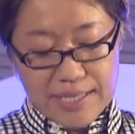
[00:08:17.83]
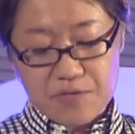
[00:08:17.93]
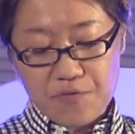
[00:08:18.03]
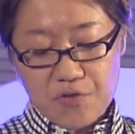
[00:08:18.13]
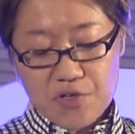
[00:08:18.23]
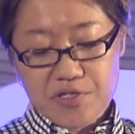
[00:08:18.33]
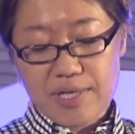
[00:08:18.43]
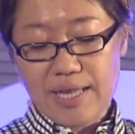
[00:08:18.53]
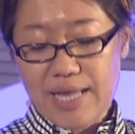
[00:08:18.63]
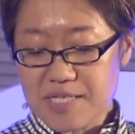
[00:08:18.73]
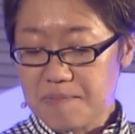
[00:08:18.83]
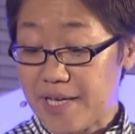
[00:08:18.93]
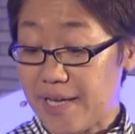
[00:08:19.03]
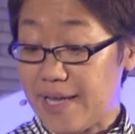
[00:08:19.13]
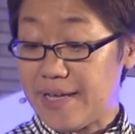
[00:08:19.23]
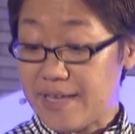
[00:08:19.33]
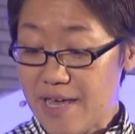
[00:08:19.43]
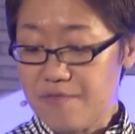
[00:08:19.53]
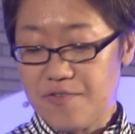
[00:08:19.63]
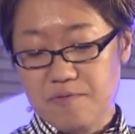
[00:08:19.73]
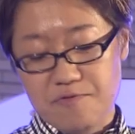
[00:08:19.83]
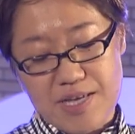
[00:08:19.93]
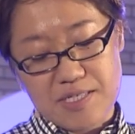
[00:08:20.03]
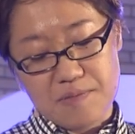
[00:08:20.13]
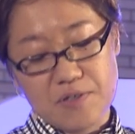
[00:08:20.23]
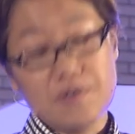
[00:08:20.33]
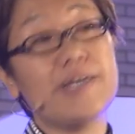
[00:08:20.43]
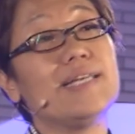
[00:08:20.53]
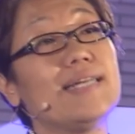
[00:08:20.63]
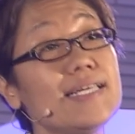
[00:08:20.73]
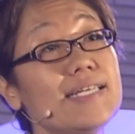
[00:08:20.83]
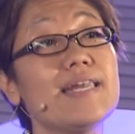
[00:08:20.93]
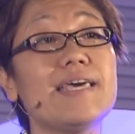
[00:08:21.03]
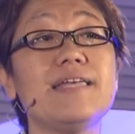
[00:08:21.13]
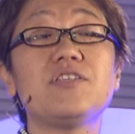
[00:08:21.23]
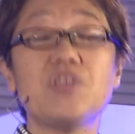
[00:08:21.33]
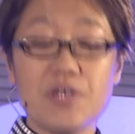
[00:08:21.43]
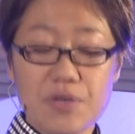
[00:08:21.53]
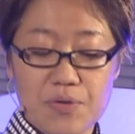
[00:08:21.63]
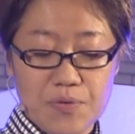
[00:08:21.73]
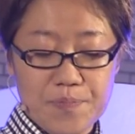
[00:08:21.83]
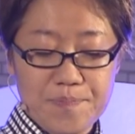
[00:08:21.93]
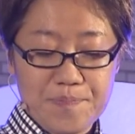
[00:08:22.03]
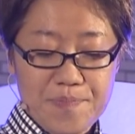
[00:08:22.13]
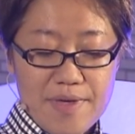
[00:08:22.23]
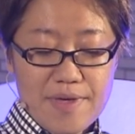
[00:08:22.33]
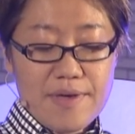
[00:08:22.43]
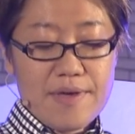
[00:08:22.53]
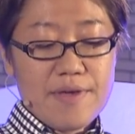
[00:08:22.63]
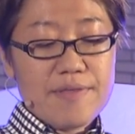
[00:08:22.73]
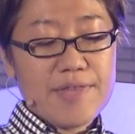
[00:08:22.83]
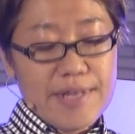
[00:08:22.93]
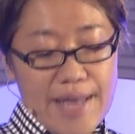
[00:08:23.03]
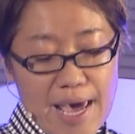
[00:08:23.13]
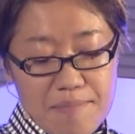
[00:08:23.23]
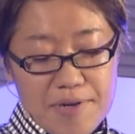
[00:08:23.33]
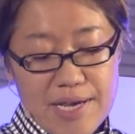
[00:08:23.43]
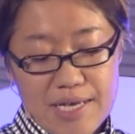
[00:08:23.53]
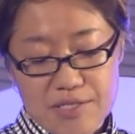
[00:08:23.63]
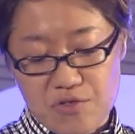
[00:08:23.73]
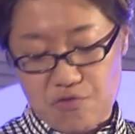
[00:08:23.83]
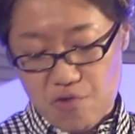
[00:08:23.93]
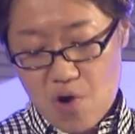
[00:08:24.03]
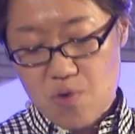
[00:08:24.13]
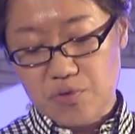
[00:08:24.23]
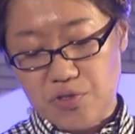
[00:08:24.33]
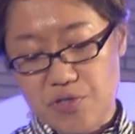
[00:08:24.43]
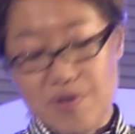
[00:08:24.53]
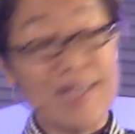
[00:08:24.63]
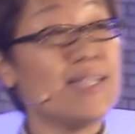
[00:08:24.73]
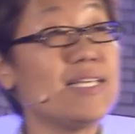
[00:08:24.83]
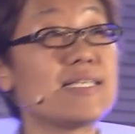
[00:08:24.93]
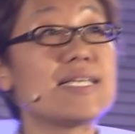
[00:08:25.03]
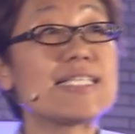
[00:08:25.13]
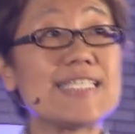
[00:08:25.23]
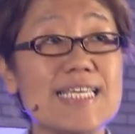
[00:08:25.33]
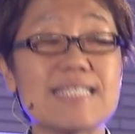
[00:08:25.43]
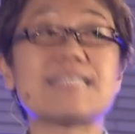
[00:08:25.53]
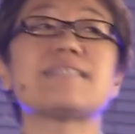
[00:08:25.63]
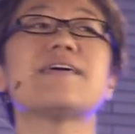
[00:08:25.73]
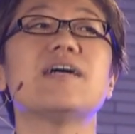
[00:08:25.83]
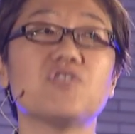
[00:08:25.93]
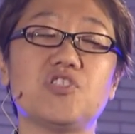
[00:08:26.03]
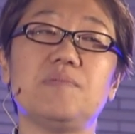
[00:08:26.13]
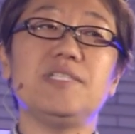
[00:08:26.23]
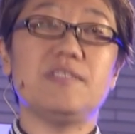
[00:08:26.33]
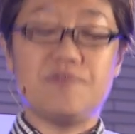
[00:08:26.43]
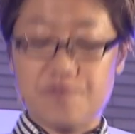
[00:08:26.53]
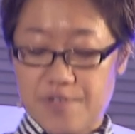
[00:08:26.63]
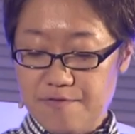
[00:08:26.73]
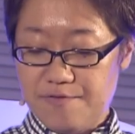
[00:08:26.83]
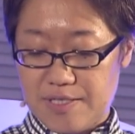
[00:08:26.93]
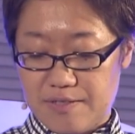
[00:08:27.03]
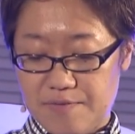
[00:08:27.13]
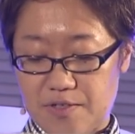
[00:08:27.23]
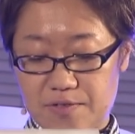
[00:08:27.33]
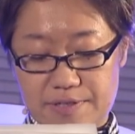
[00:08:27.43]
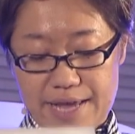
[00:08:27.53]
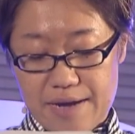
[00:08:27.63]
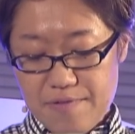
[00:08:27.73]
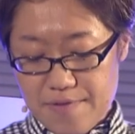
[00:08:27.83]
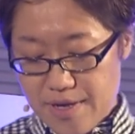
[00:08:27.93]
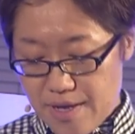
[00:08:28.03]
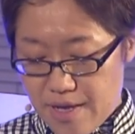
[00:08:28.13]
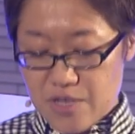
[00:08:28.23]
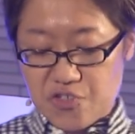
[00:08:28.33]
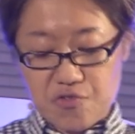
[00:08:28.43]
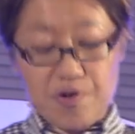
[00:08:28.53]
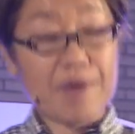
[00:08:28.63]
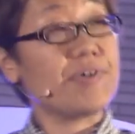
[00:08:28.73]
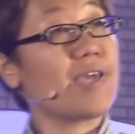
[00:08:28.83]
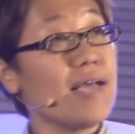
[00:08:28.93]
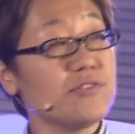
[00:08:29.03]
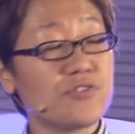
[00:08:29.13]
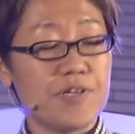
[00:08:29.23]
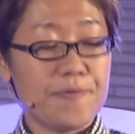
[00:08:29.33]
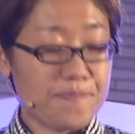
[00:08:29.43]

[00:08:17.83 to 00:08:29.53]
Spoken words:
its first lesbian and gay film festival in 1992, the number has grown to at least 6 LGBT film festivals now throughout the country.